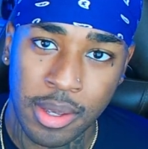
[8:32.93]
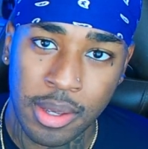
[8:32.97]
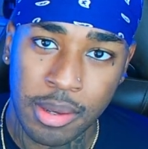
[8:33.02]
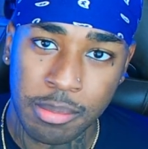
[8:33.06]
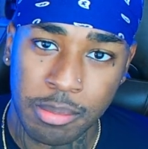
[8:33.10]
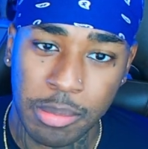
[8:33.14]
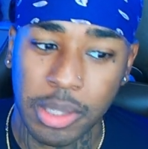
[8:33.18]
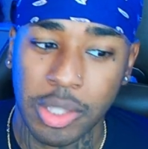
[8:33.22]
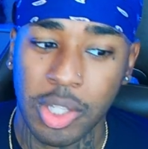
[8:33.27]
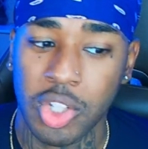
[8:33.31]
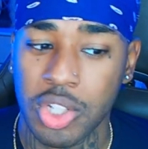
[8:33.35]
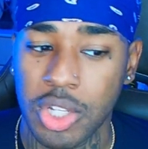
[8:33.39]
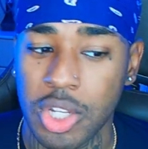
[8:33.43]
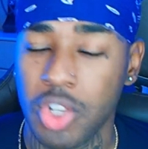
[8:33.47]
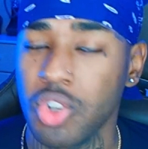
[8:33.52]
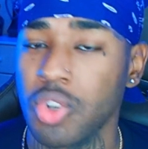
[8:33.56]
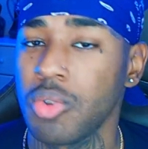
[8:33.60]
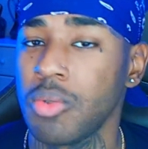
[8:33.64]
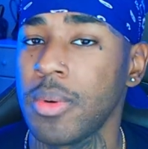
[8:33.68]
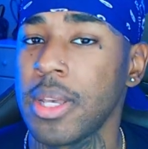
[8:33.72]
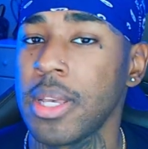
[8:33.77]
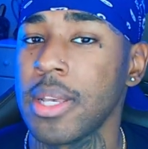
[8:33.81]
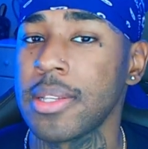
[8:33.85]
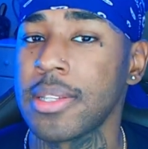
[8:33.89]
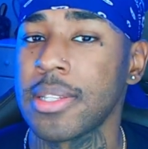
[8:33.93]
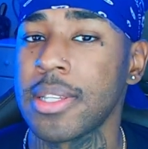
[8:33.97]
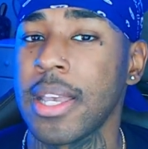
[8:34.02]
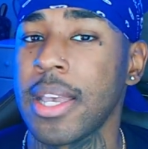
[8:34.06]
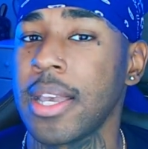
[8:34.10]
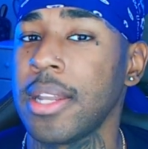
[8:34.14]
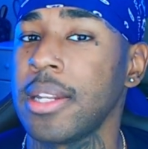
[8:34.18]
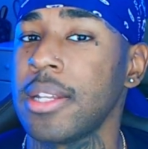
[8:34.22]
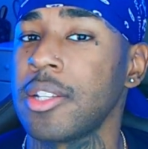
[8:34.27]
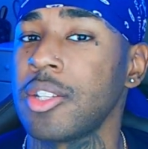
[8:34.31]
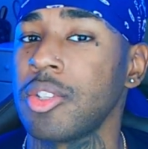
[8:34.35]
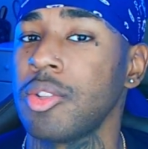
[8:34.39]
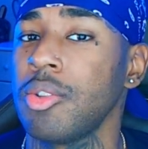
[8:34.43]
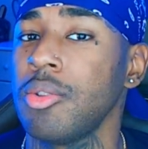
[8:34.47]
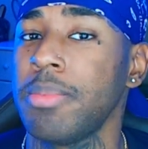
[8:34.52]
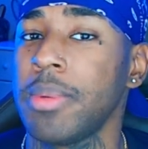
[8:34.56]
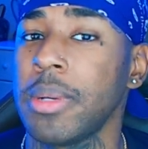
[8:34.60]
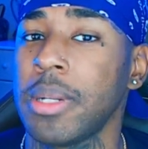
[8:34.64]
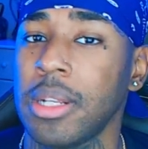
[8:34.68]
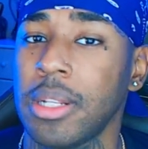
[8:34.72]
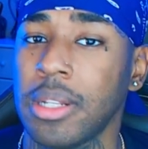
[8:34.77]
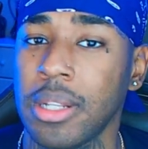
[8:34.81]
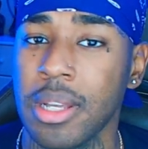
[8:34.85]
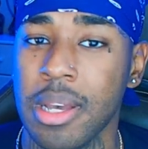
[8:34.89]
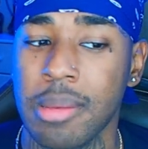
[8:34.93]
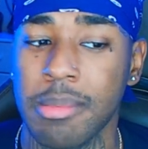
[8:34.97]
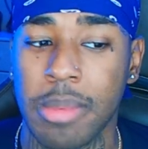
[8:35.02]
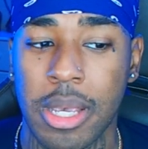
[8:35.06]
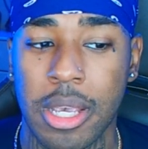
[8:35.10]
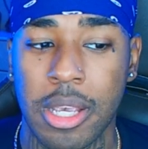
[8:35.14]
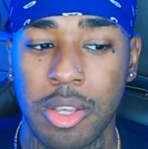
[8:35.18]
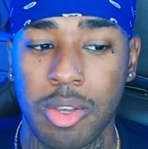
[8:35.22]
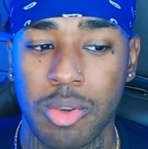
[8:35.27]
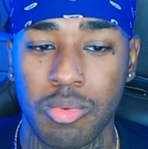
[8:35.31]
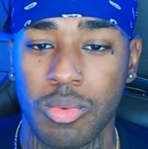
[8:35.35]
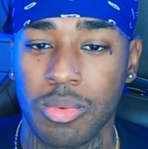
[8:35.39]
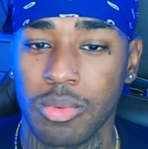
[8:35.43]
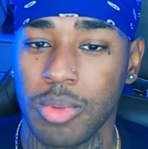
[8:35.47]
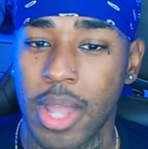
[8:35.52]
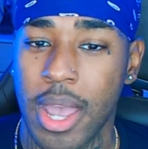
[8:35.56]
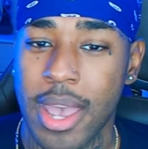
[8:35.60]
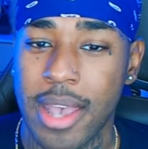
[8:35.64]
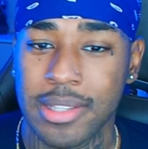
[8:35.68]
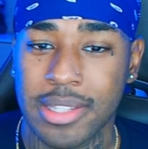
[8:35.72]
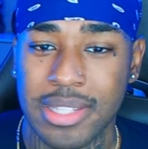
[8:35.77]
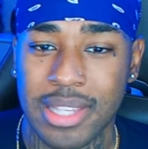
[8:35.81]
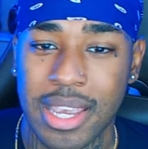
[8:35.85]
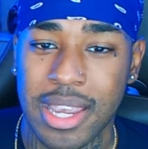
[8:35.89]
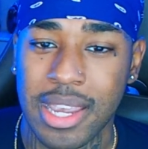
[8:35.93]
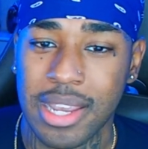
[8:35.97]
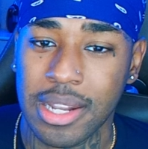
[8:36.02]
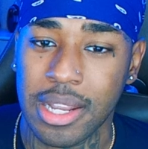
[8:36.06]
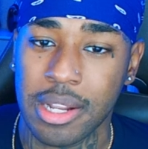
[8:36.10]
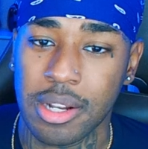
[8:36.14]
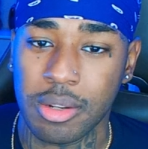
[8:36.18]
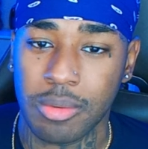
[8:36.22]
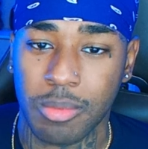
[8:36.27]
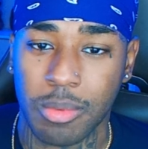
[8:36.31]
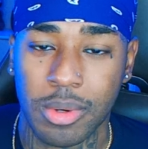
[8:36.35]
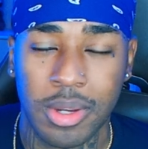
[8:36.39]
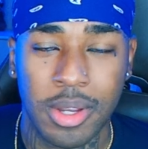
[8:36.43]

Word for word: But the shit you is saying is stupid and dumb, and you not saying it.